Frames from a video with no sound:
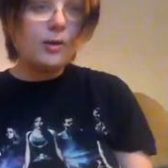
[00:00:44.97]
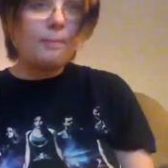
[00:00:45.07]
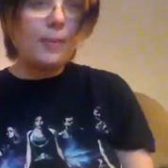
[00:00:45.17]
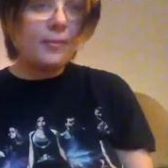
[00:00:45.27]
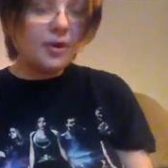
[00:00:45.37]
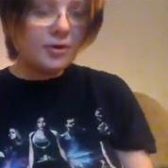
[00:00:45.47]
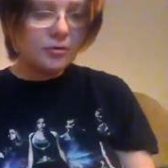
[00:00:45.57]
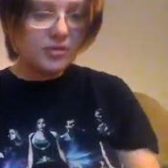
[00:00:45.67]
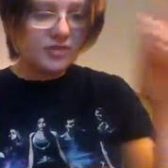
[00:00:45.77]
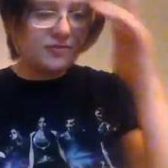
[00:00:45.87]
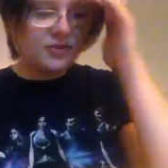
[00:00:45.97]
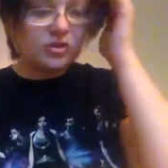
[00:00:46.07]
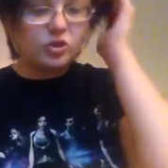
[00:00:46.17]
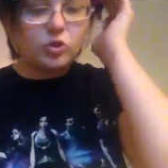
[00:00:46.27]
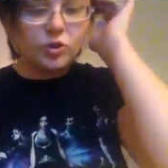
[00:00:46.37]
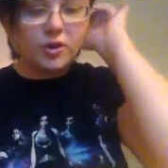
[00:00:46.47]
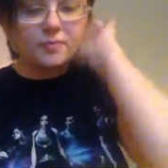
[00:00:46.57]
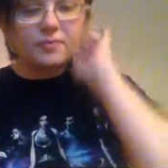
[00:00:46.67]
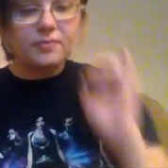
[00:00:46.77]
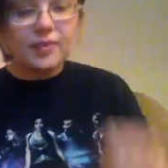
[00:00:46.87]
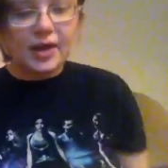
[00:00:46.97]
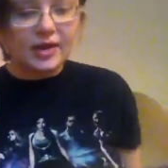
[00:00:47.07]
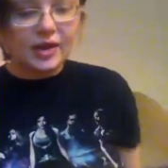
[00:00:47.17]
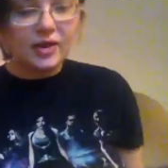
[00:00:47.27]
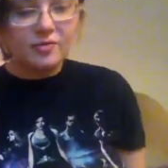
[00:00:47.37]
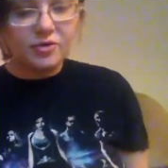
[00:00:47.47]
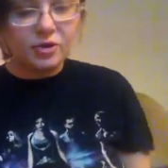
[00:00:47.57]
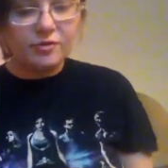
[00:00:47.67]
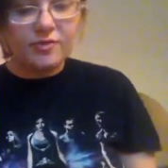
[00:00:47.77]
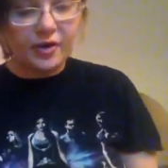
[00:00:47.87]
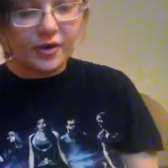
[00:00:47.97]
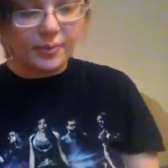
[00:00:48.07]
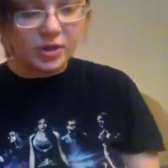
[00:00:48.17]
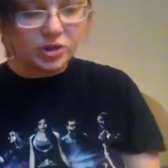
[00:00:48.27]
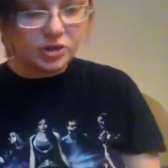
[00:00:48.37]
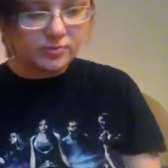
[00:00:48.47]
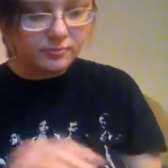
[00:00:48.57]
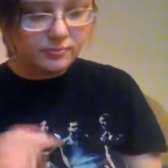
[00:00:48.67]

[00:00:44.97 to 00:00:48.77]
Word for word: My mother was the village whore, and I loved her very much.